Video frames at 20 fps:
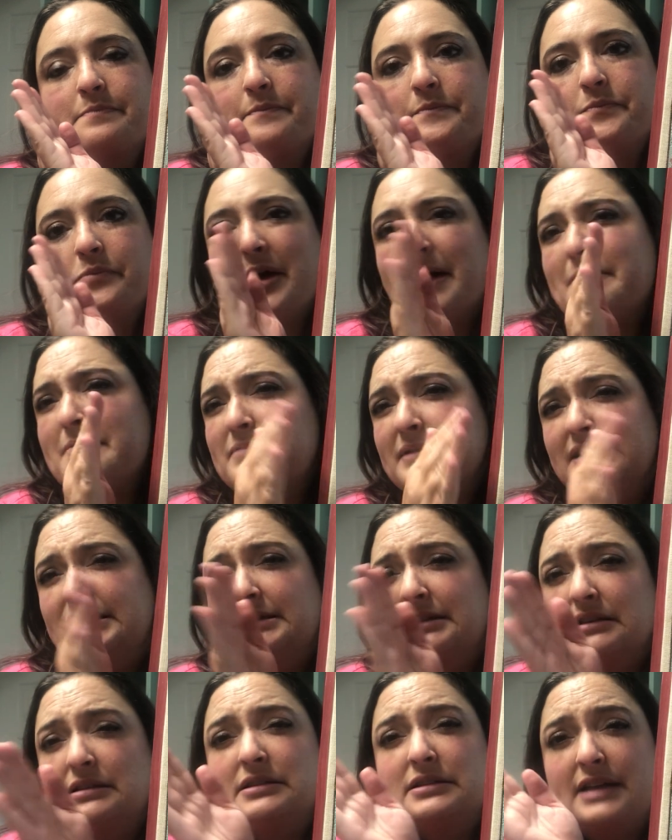probably
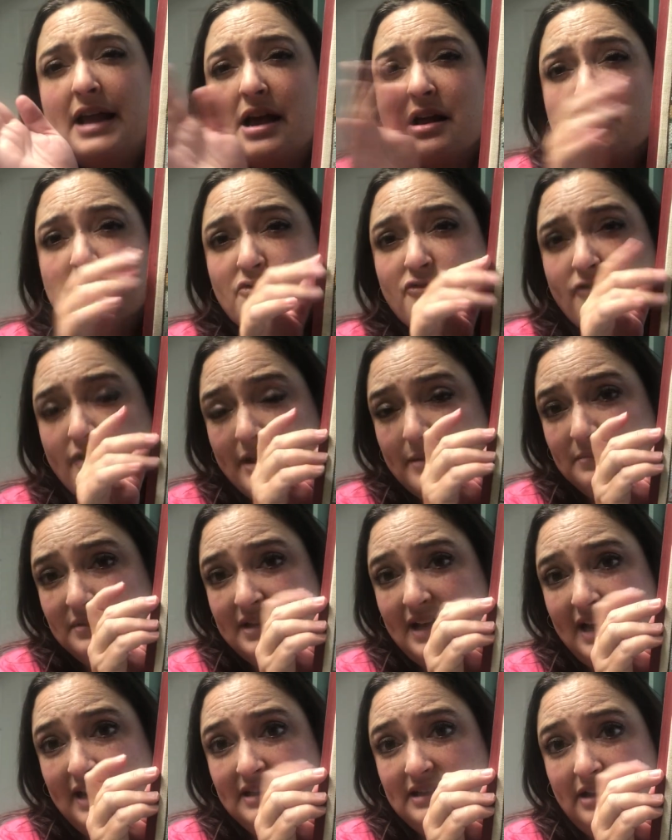the standard frame
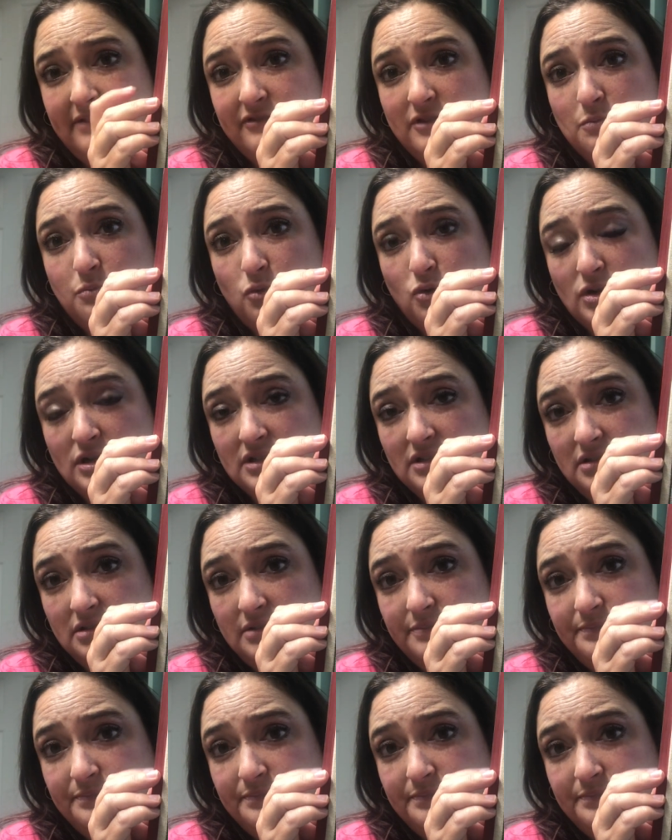size of the boards,